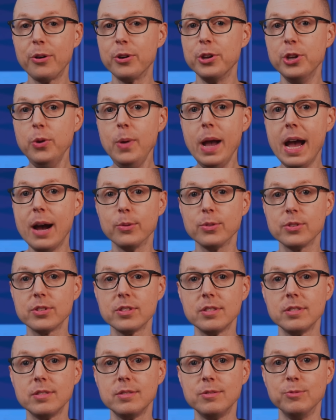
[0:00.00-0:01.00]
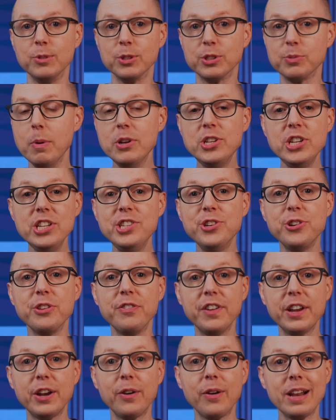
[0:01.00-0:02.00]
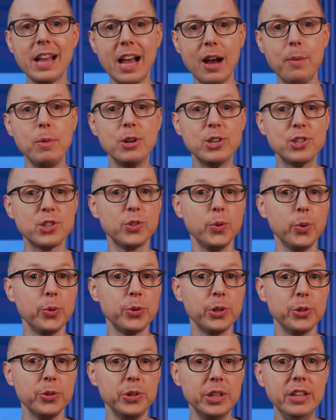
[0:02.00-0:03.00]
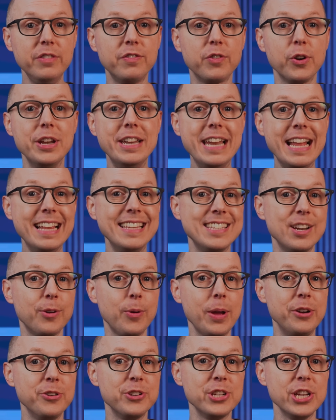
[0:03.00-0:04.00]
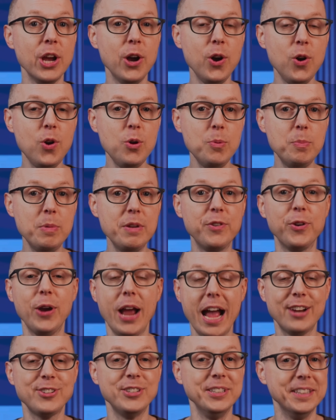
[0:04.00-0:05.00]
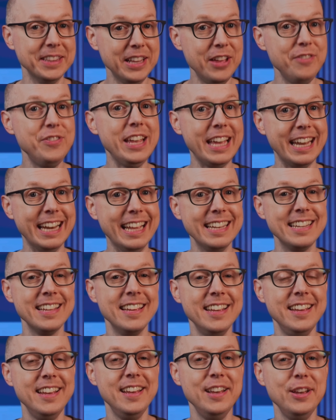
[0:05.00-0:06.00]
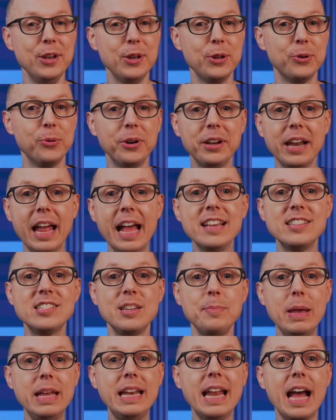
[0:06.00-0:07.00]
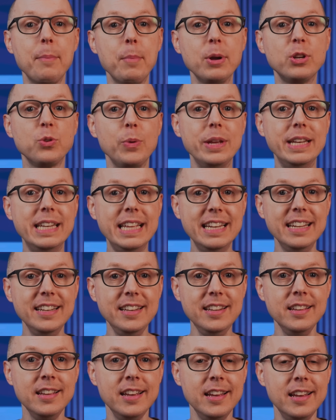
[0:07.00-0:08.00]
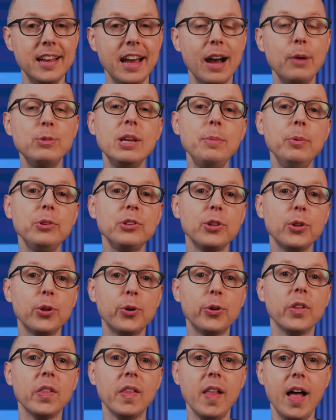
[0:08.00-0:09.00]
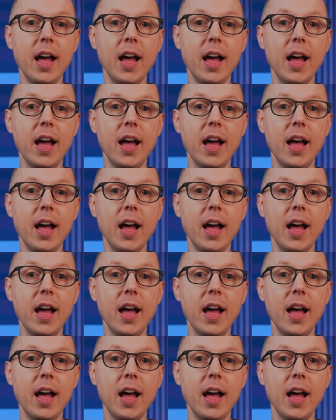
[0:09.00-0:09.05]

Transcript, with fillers: about our new house? Well, it's much easier to figure out how much solar you'll need for a net zero energy home if you're actually living in it. In order to estimate how much we needed, I was able to learn a